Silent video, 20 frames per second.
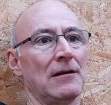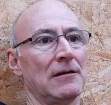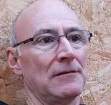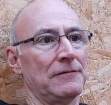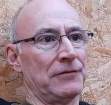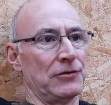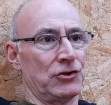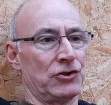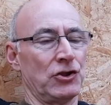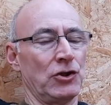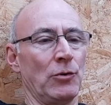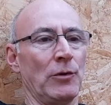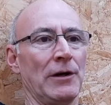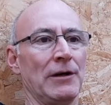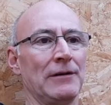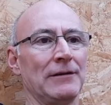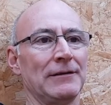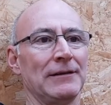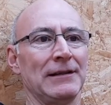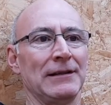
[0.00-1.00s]
for
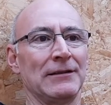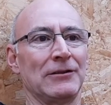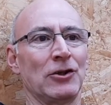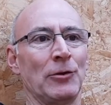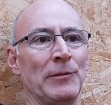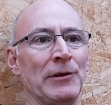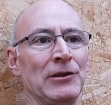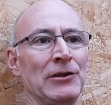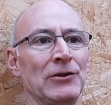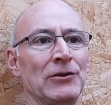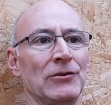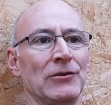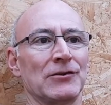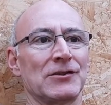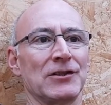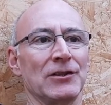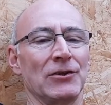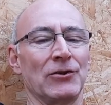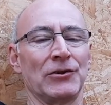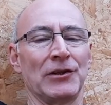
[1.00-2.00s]
sure in coming
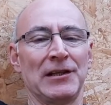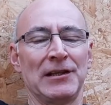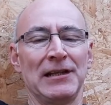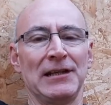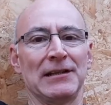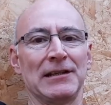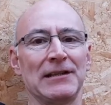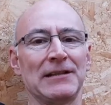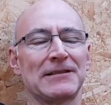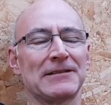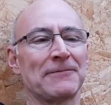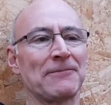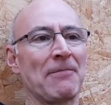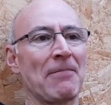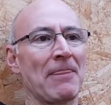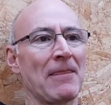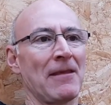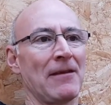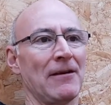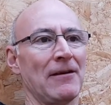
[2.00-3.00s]
years you're going to need it.
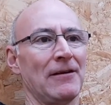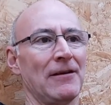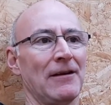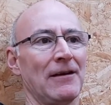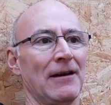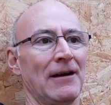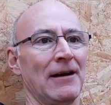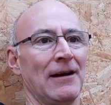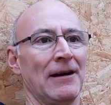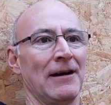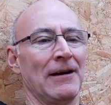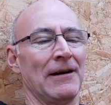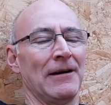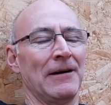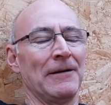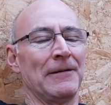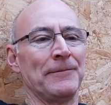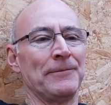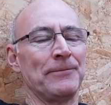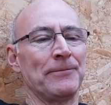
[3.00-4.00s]

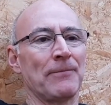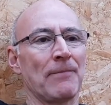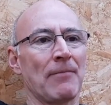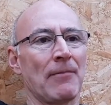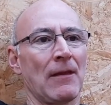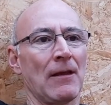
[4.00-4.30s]
And